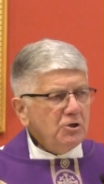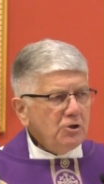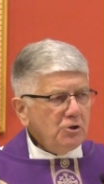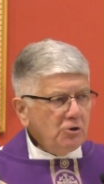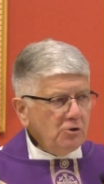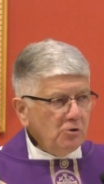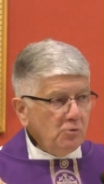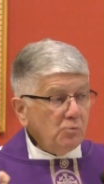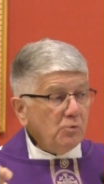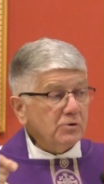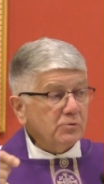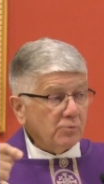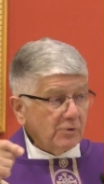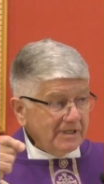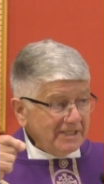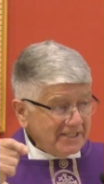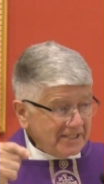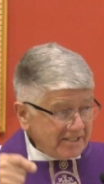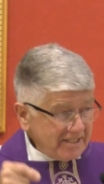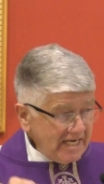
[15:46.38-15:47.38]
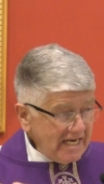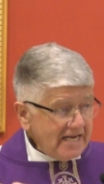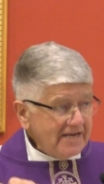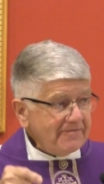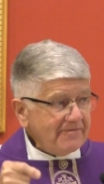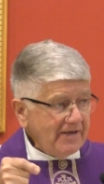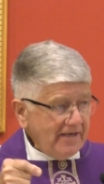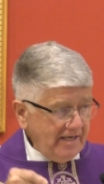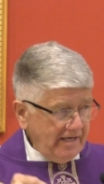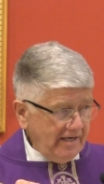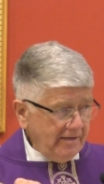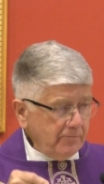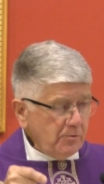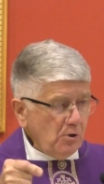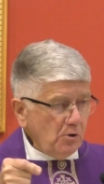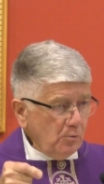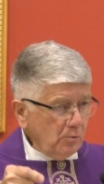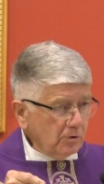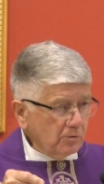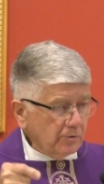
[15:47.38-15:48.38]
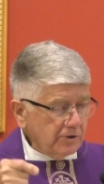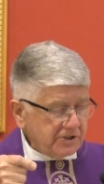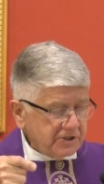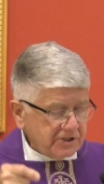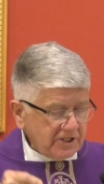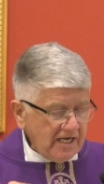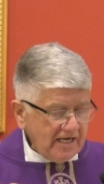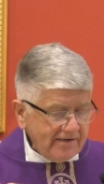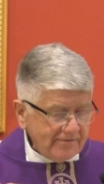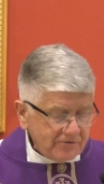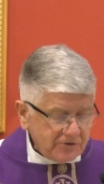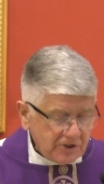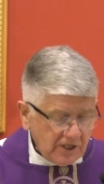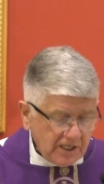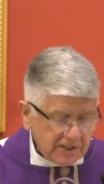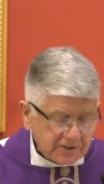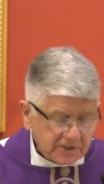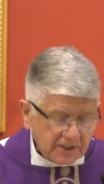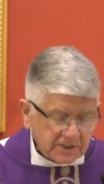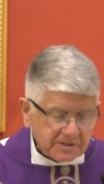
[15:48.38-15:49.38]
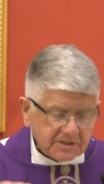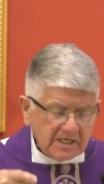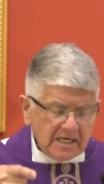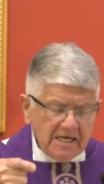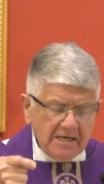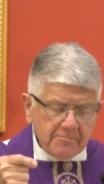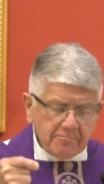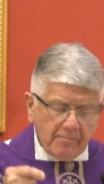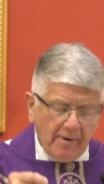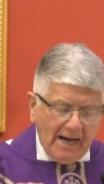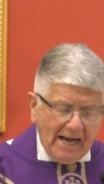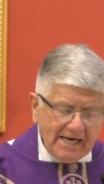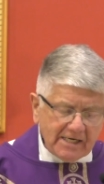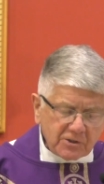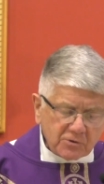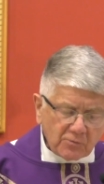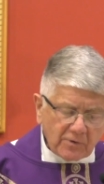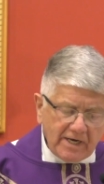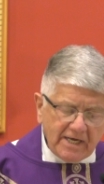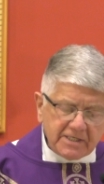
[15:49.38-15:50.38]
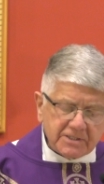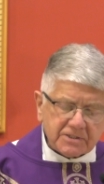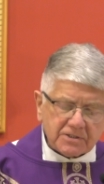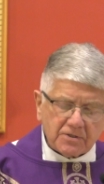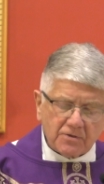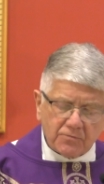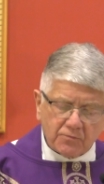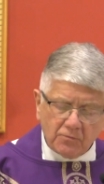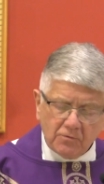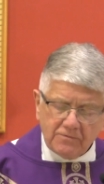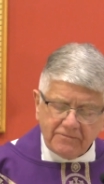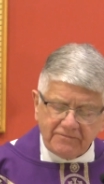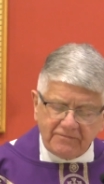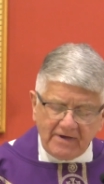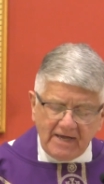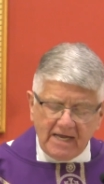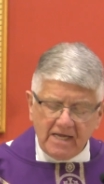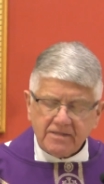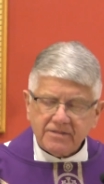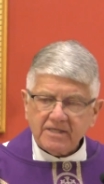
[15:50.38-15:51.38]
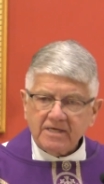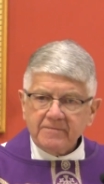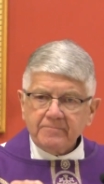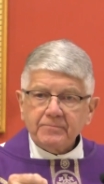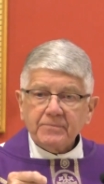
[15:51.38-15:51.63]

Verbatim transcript: who would receive him, who would receive Jesus by grace through faith,